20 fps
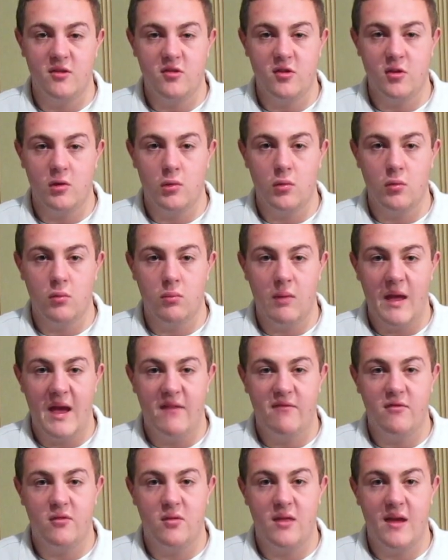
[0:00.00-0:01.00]
So
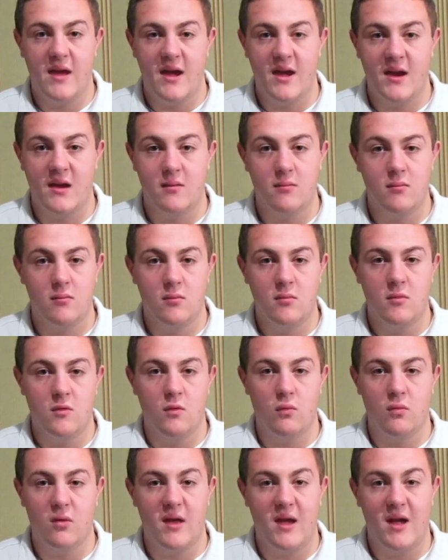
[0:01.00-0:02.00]
after that,
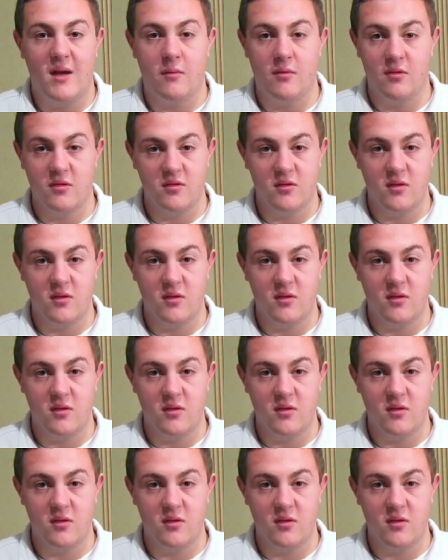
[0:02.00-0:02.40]
what happens?